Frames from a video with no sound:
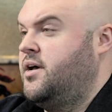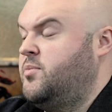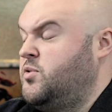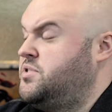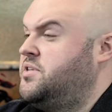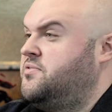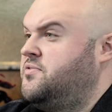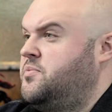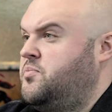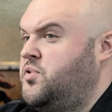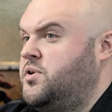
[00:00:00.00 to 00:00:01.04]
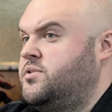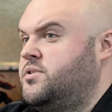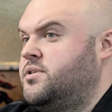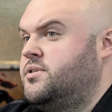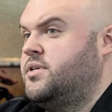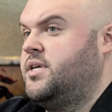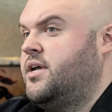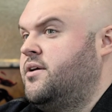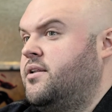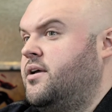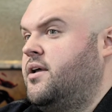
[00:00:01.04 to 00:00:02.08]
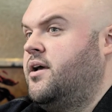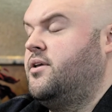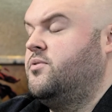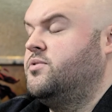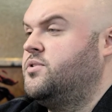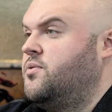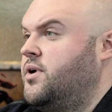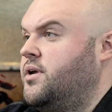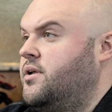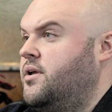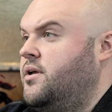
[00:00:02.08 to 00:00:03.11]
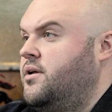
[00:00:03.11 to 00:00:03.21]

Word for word: I mean, it was different, but just the care that I got here was great.